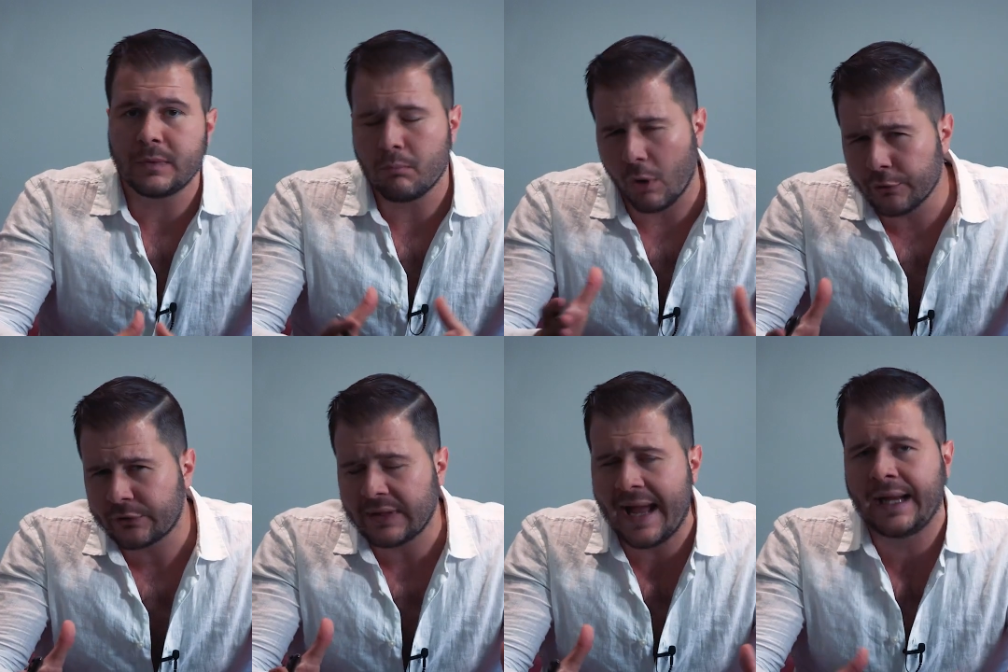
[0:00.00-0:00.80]

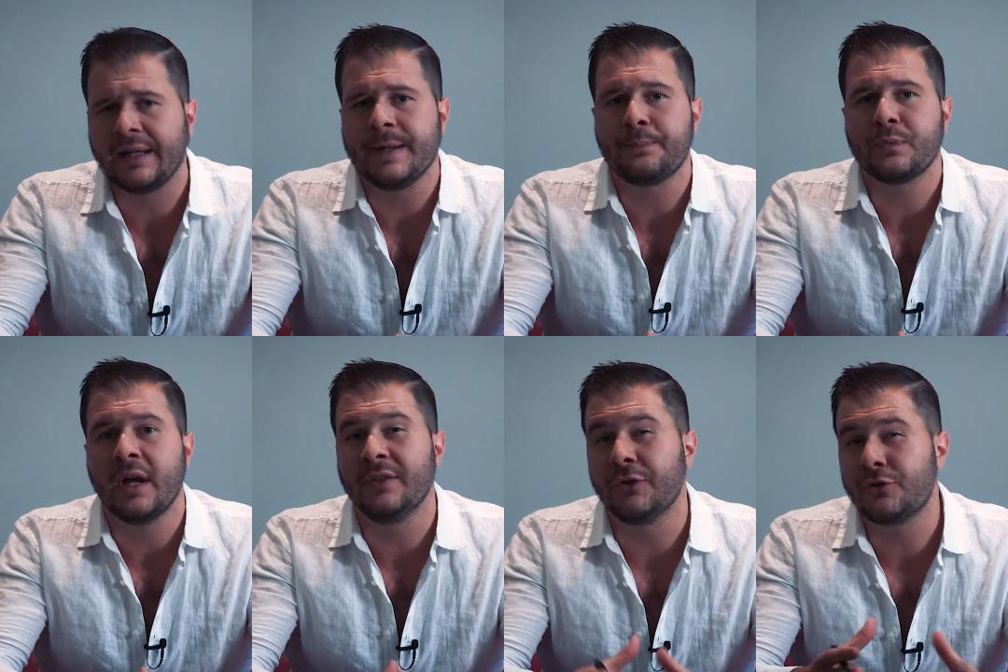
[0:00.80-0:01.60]
most likely
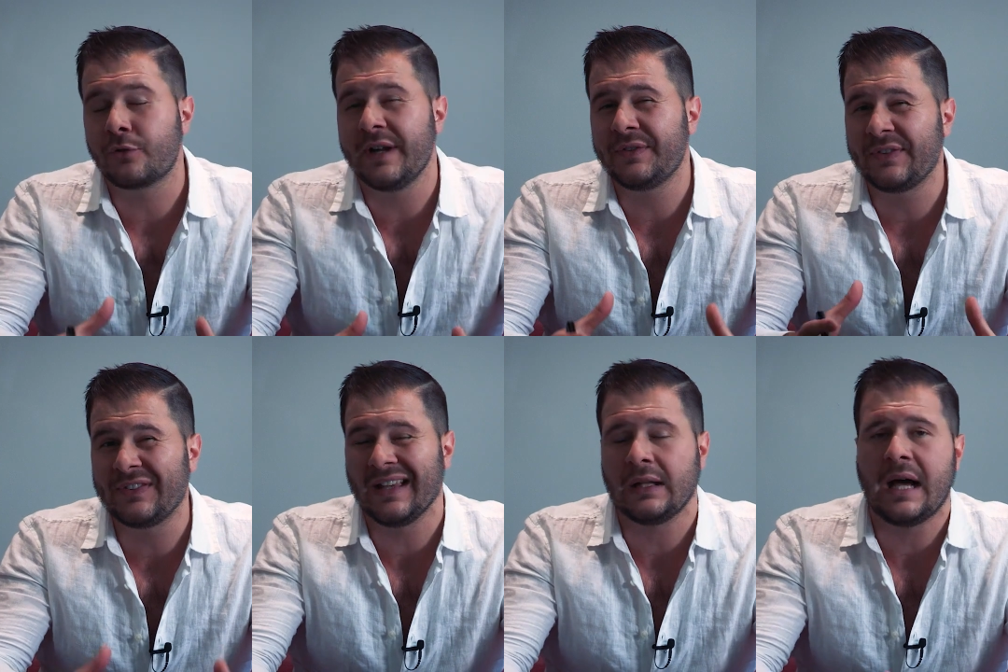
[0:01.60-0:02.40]
a distressed
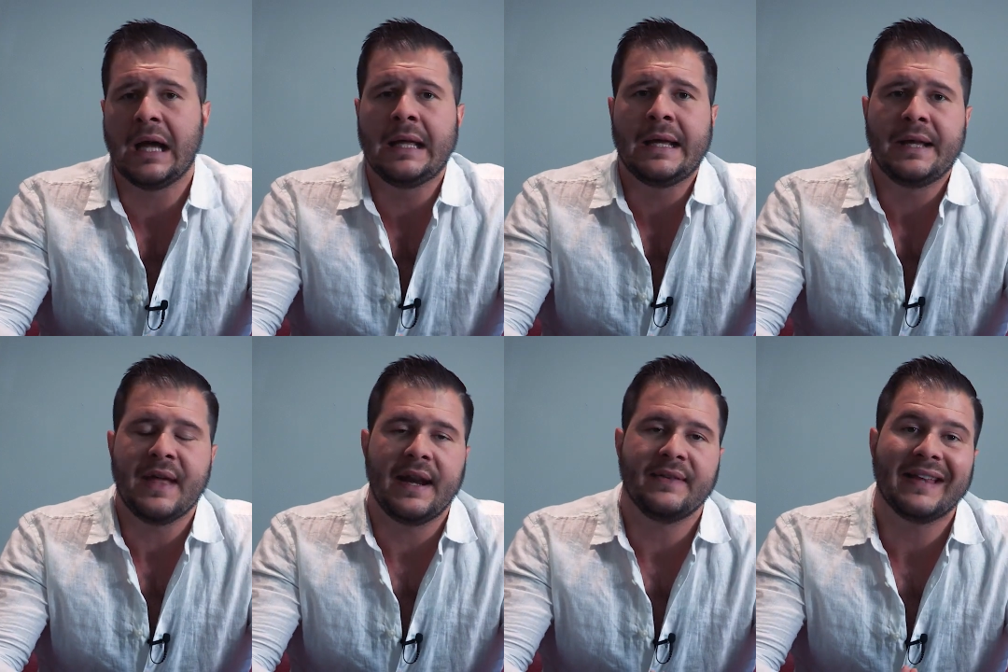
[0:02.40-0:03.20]
seller
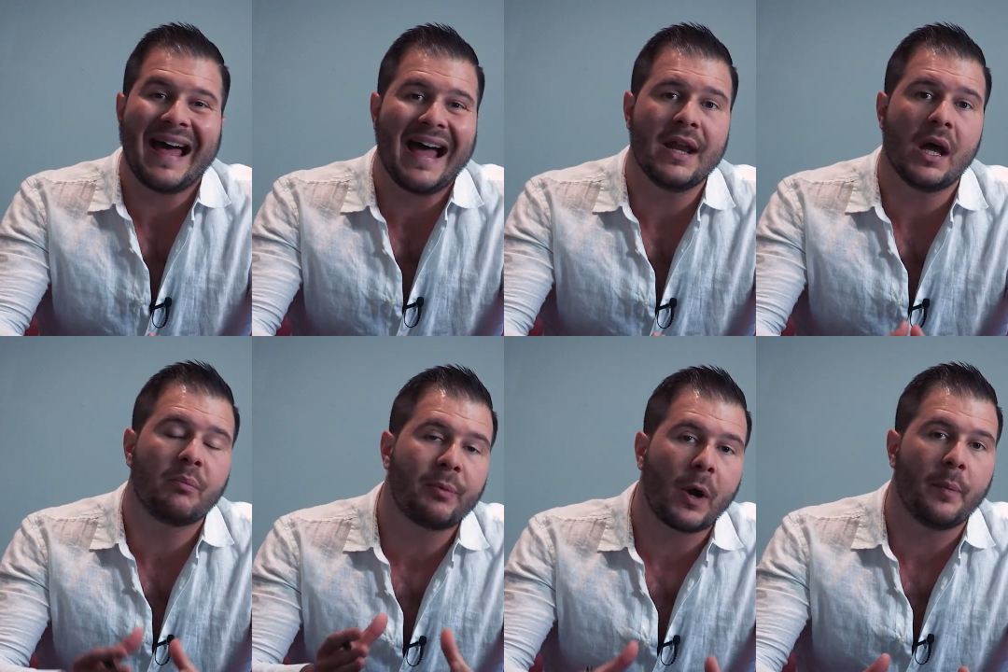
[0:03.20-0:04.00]
that has had a
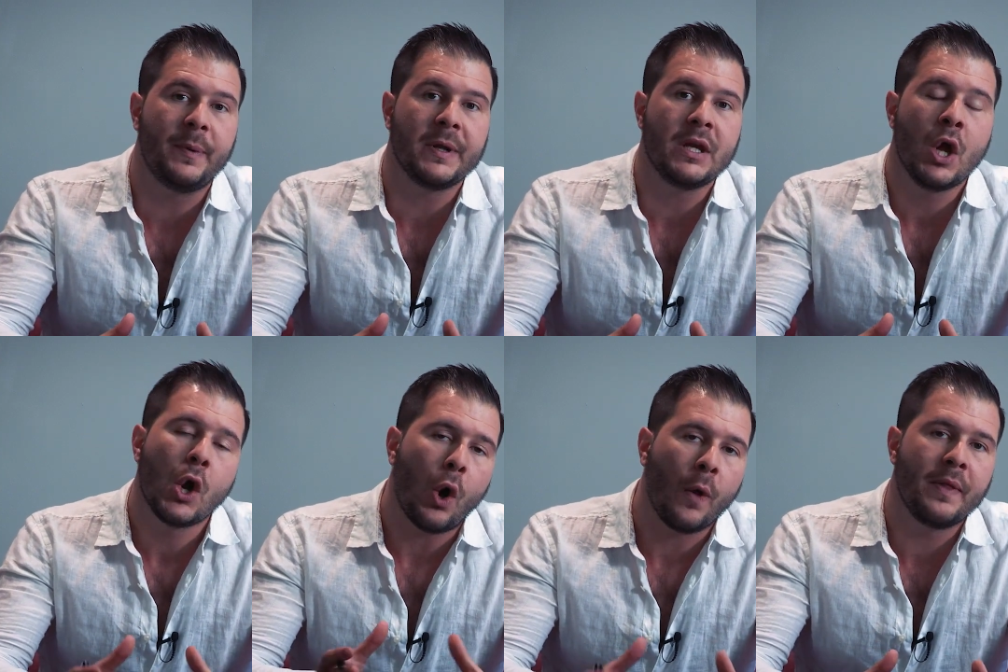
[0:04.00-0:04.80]
property
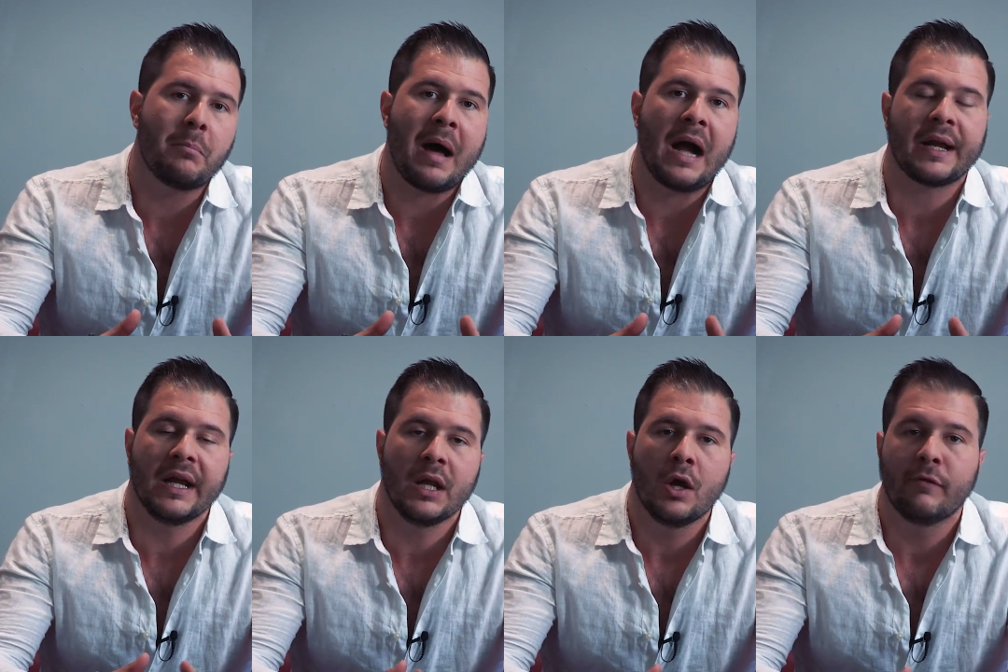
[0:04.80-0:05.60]
on the
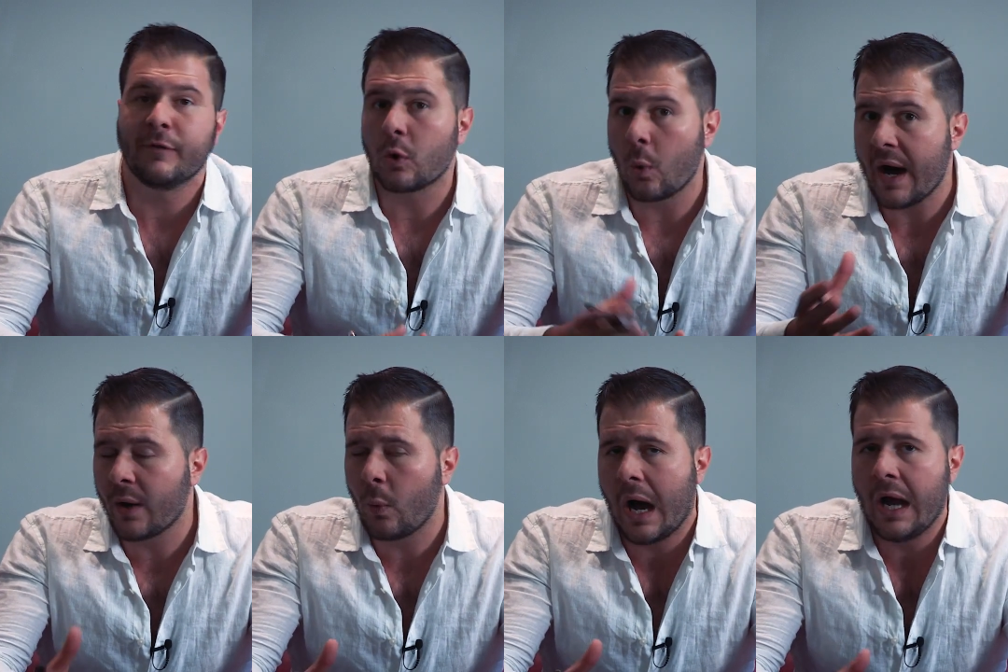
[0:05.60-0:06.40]
market for quite
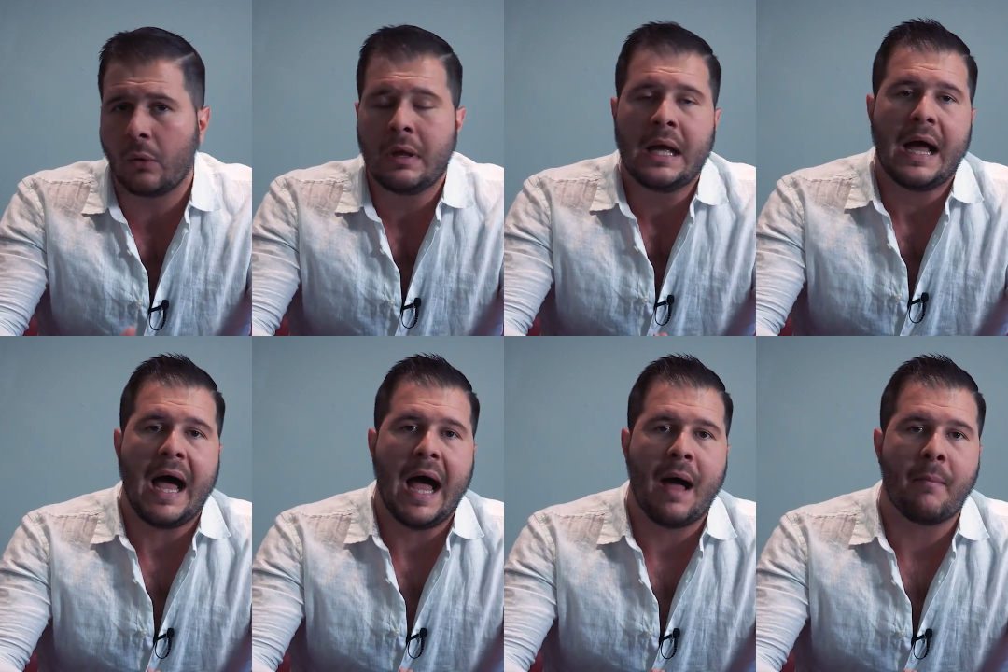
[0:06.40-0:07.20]
a while
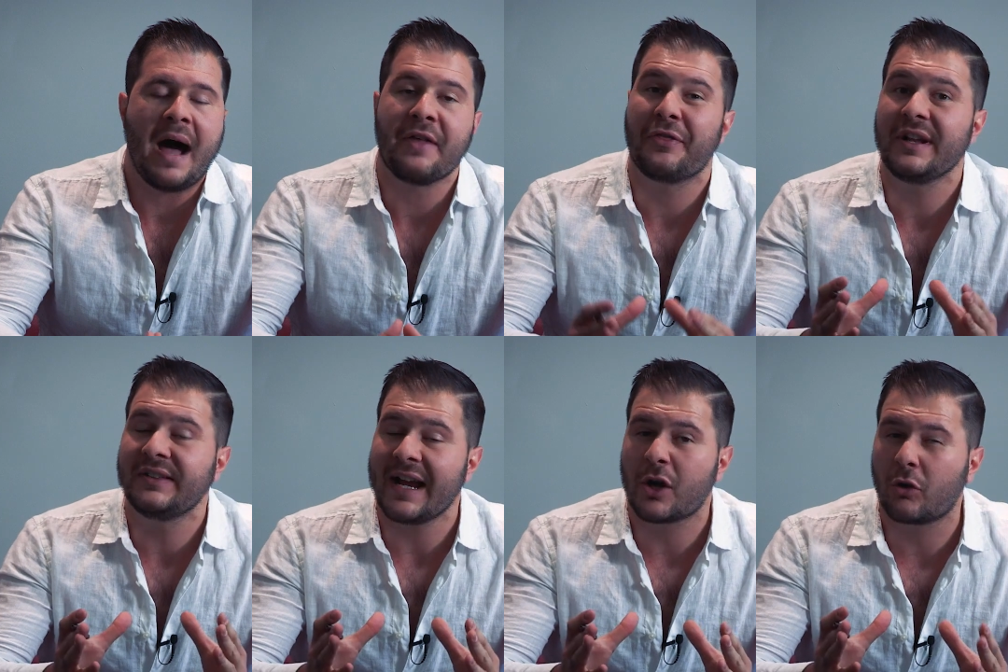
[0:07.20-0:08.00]
um, I
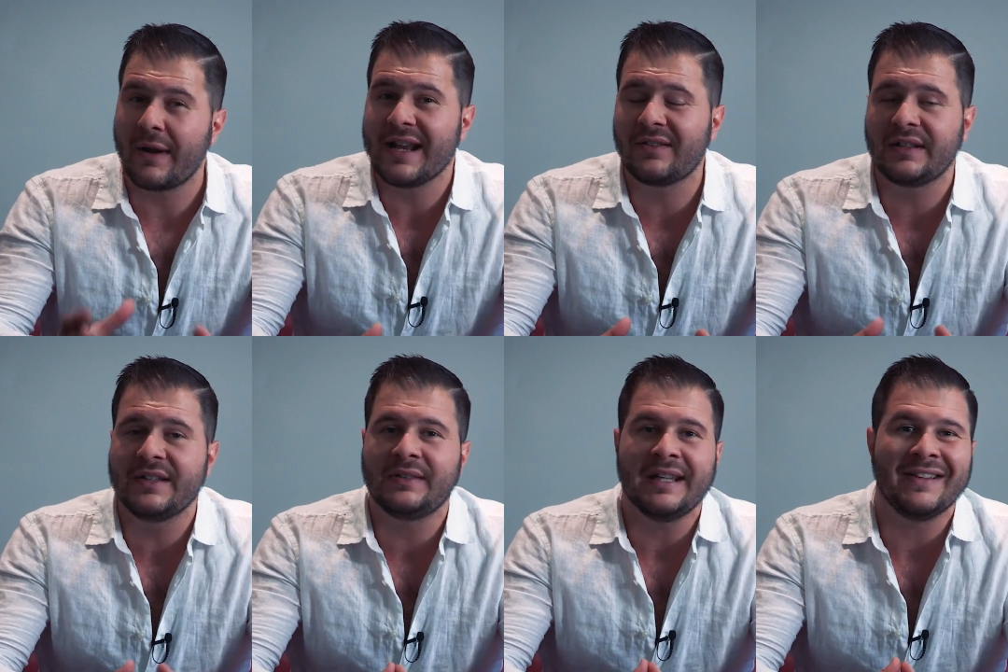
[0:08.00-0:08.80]
think that
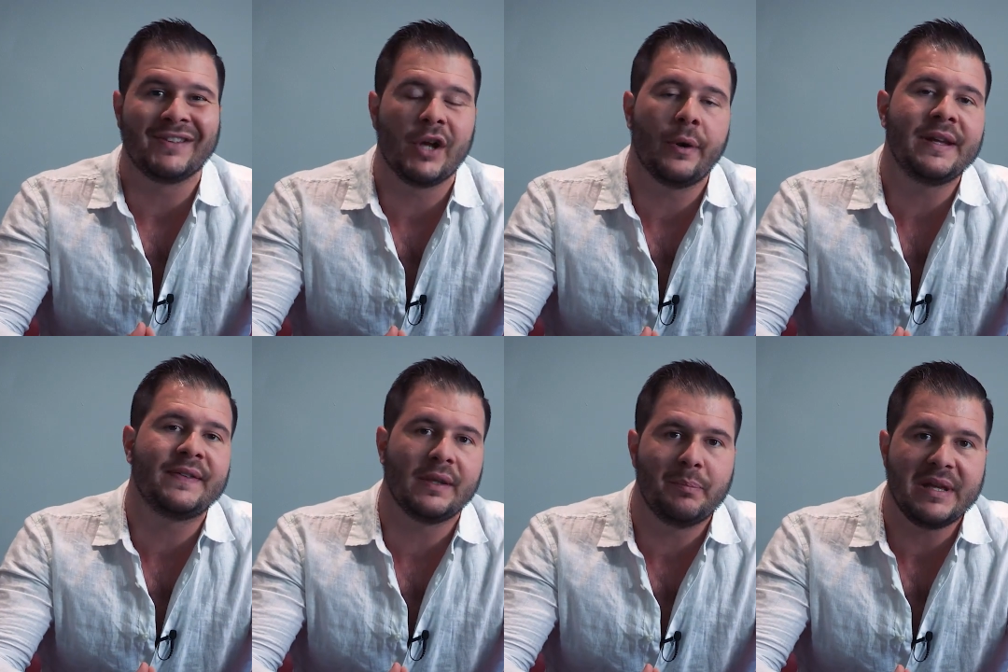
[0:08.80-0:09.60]
Craigslist is going
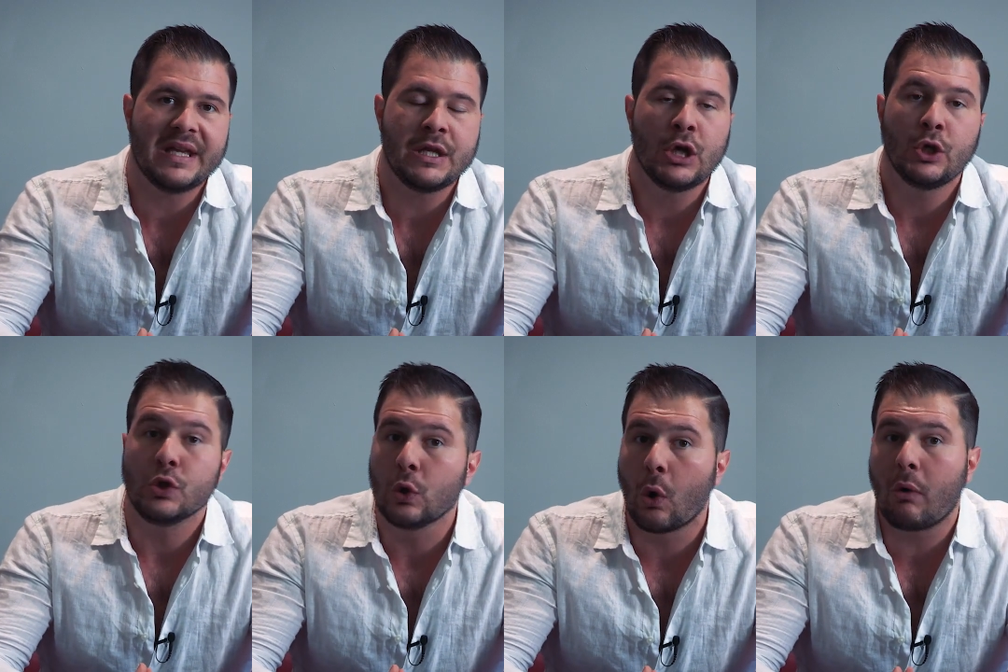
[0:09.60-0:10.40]
to be
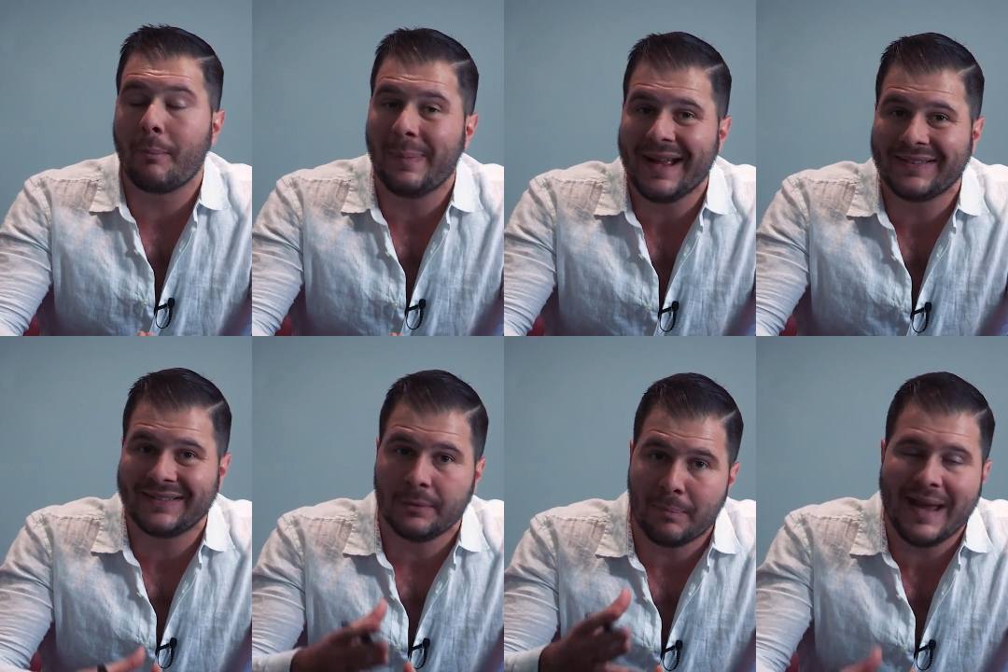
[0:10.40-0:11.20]
your
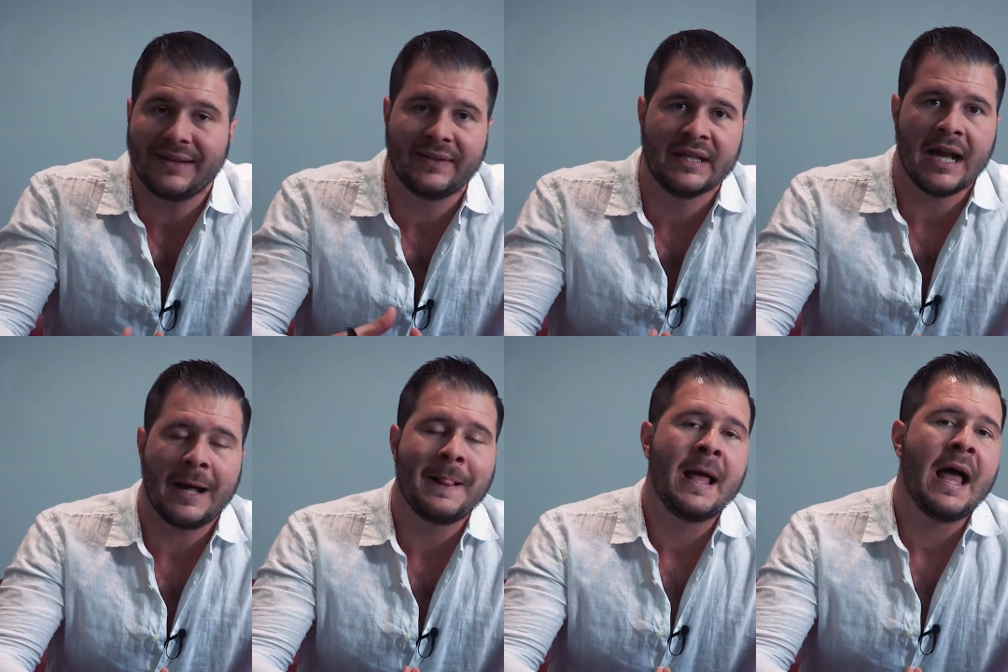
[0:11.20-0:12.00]
best bet here.